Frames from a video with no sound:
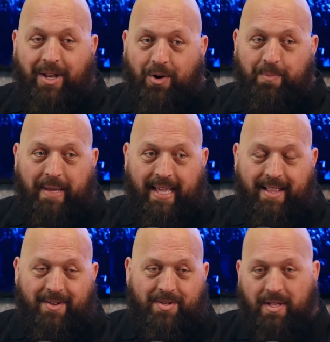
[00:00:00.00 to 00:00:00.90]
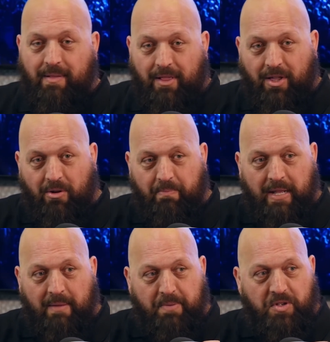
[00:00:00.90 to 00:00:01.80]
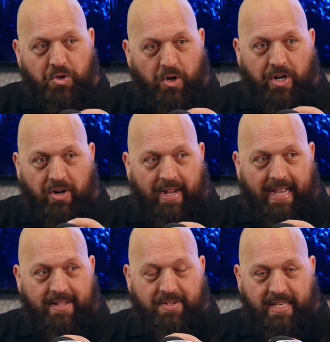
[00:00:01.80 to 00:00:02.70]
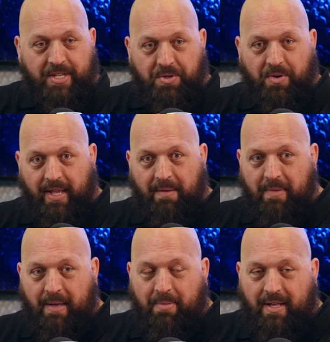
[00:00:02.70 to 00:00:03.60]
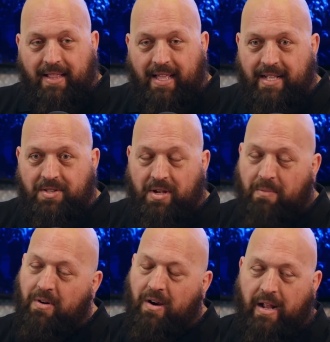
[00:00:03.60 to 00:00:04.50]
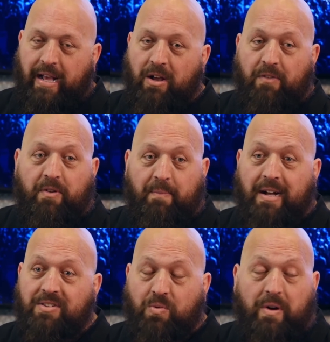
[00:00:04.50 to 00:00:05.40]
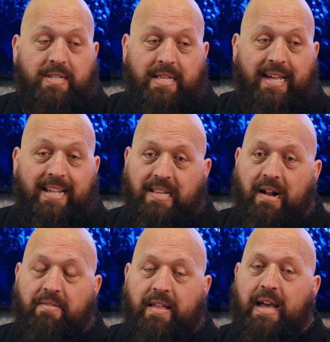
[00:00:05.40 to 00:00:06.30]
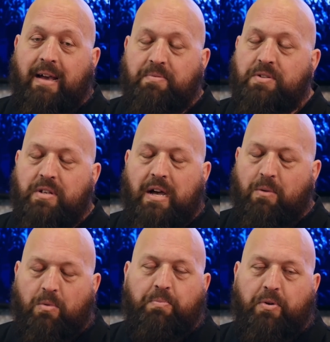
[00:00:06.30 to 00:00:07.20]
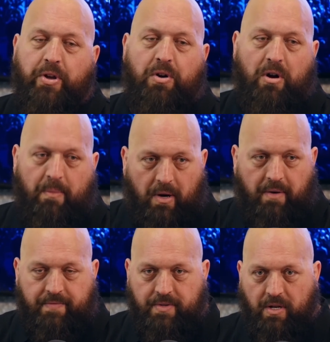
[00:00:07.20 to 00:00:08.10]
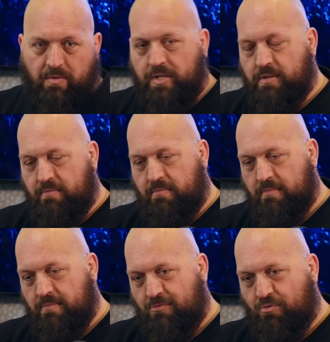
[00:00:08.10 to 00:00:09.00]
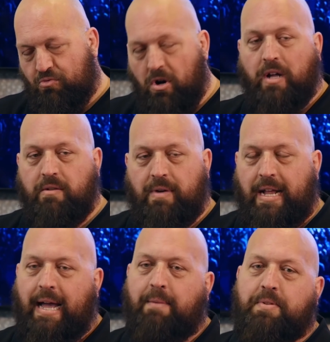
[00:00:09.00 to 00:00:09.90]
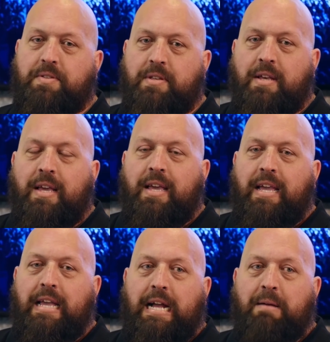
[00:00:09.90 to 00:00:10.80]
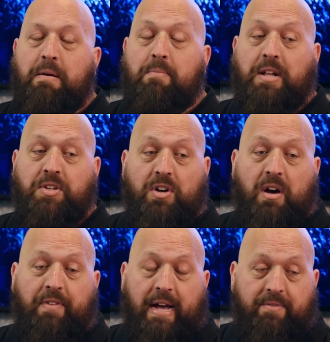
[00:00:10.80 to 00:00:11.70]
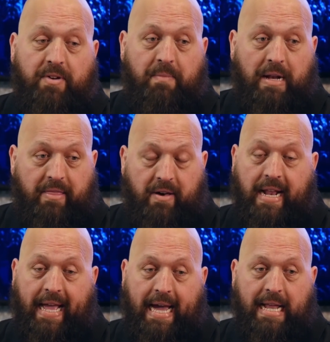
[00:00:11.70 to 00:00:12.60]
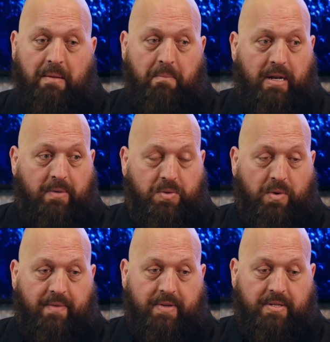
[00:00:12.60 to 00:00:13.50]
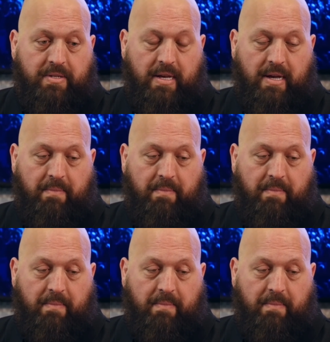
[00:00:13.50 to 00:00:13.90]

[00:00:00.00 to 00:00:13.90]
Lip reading: know me, there's a little bit of berserker ancestry in my bloodline somewhere, and I know for about 20 seconds after that happens, I will pull your arm off. So just run when it happens. And I remember I took off after him, and I thought I had him, but it was one of his